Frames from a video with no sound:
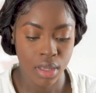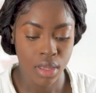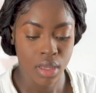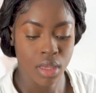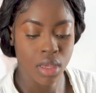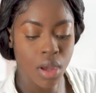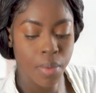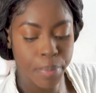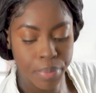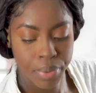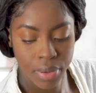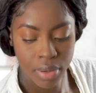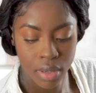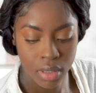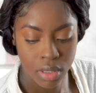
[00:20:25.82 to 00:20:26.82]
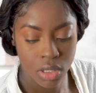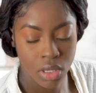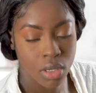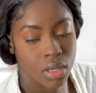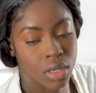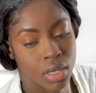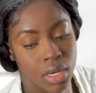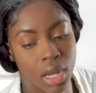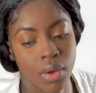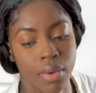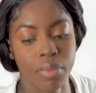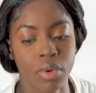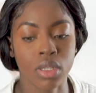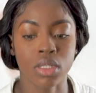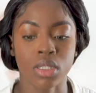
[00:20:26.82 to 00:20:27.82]
Yep, done. Now I'm
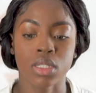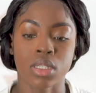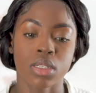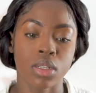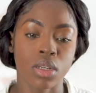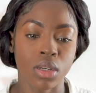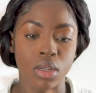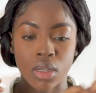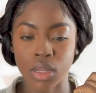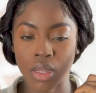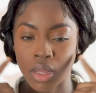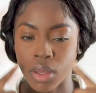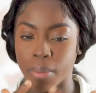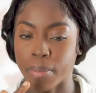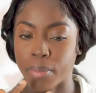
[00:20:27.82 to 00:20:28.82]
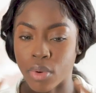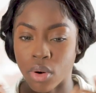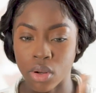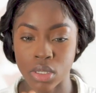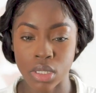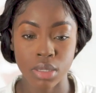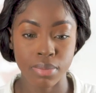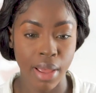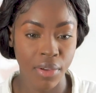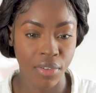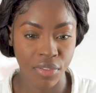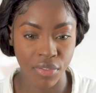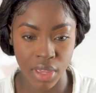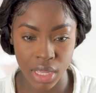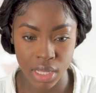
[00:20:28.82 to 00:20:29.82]
going to bronze my
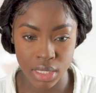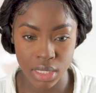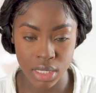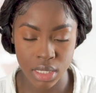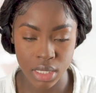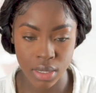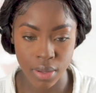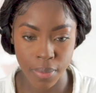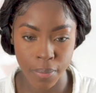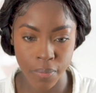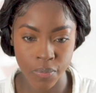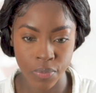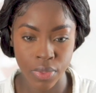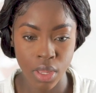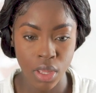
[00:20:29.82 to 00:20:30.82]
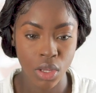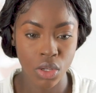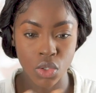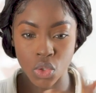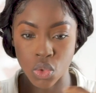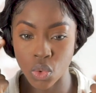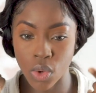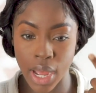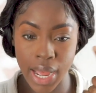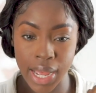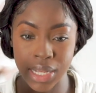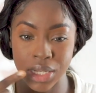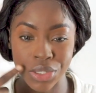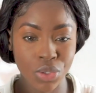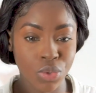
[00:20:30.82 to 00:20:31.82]
face, do
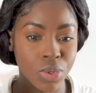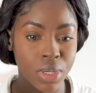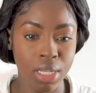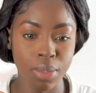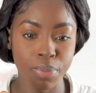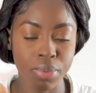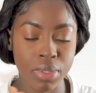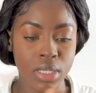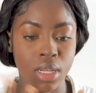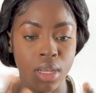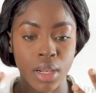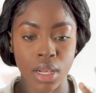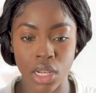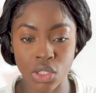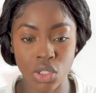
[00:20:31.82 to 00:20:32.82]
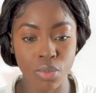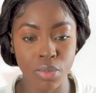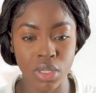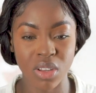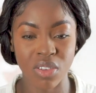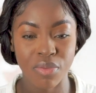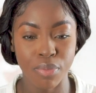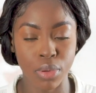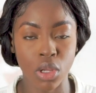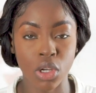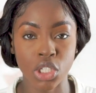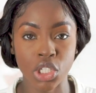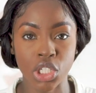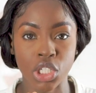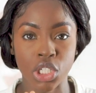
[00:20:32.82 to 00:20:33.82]
eyes, do lips, little bit of
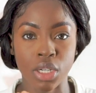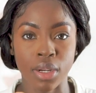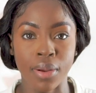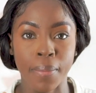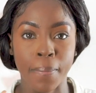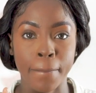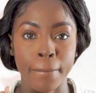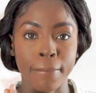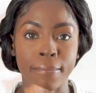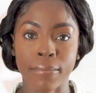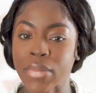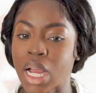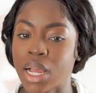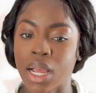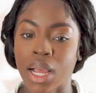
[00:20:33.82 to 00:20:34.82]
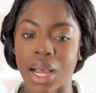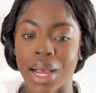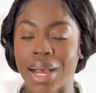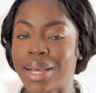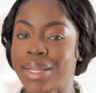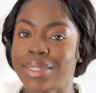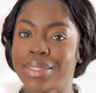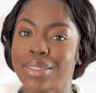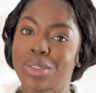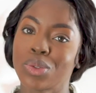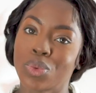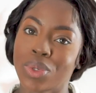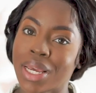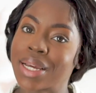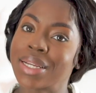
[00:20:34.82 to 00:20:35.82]
blush, and
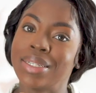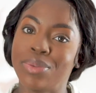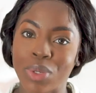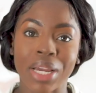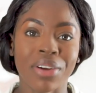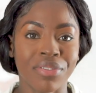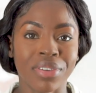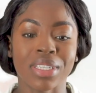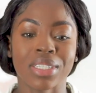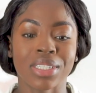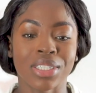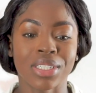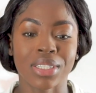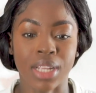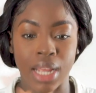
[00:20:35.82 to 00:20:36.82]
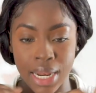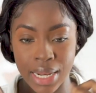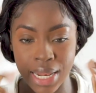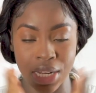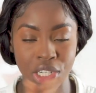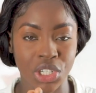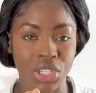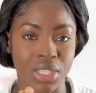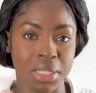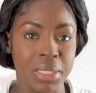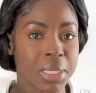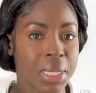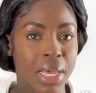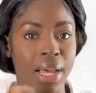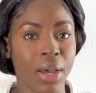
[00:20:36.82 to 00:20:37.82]
we are finished. And lashes,
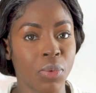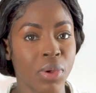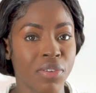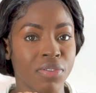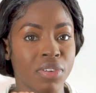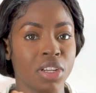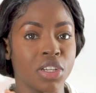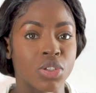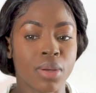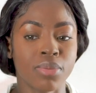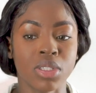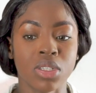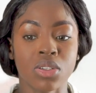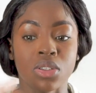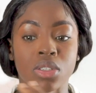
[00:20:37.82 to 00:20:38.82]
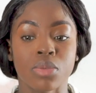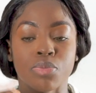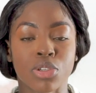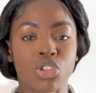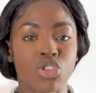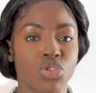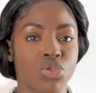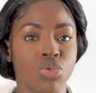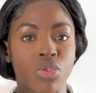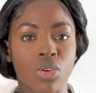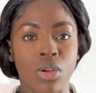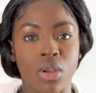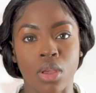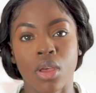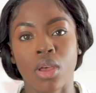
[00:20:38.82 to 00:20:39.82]
yeah, and we are finished. So I'm just going to speed through
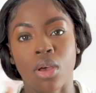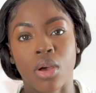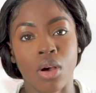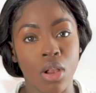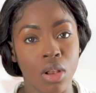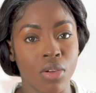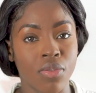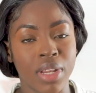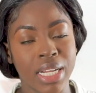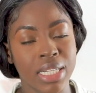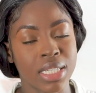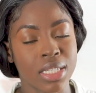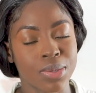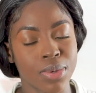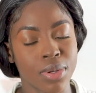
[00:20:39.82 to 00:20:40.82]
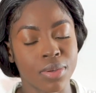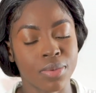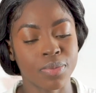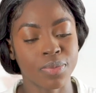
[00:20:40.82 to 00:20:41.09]
all of that as well.